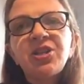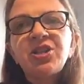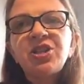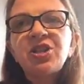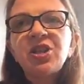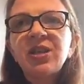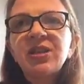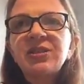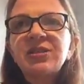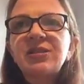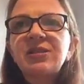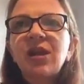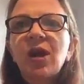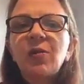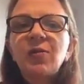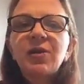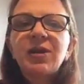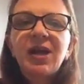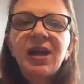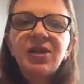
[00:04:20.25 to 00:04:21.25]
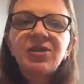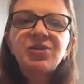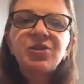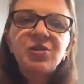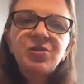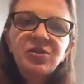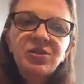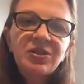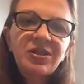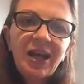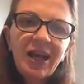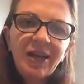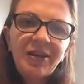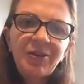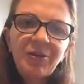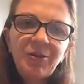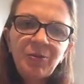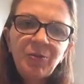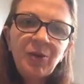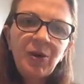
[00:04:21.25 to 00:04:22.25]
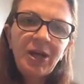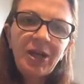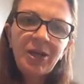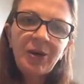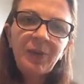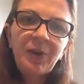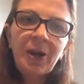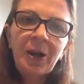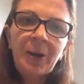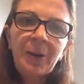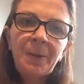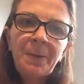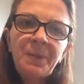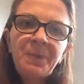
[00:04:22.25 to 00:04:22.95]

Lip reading: Just don't get too stagnant where you are.